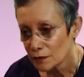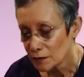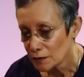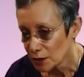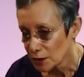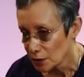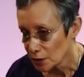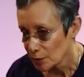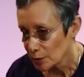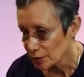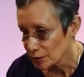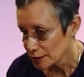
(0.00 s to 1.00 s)
for your
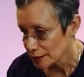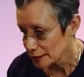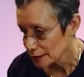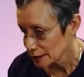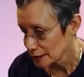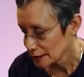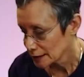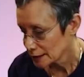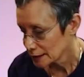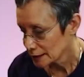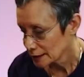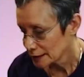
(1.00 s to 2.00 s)
person
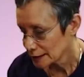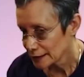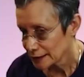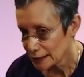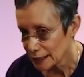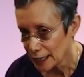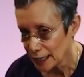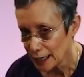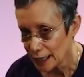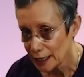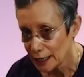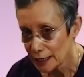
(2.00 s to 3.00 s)

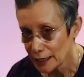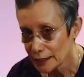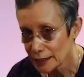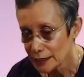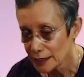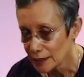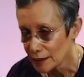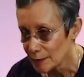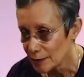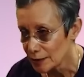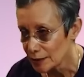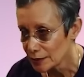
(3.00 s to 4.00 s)
laying on the
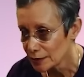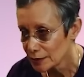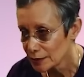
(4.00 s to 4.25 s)
table